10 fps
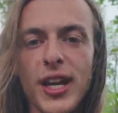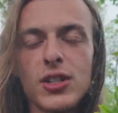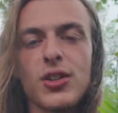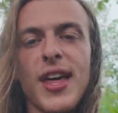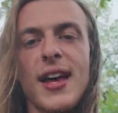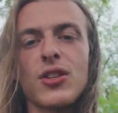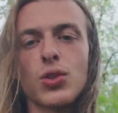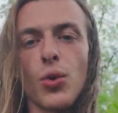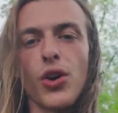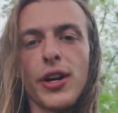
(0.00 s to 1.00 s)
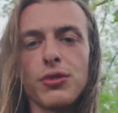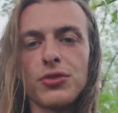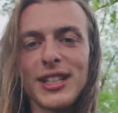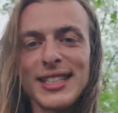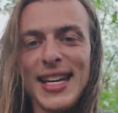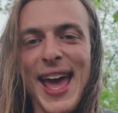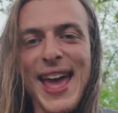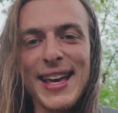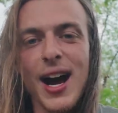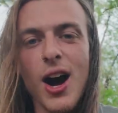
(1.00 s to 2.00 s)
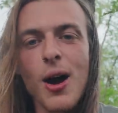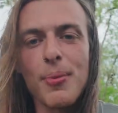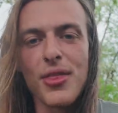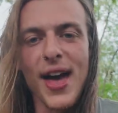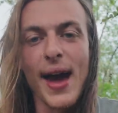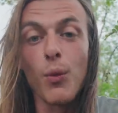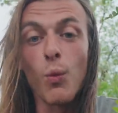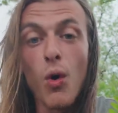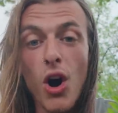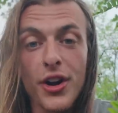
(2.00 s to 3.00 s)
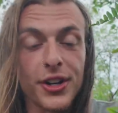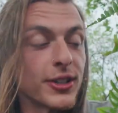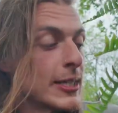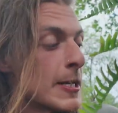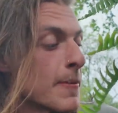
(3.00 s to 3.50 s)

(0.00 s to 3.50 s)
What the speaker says: it so that soil can really take up that water,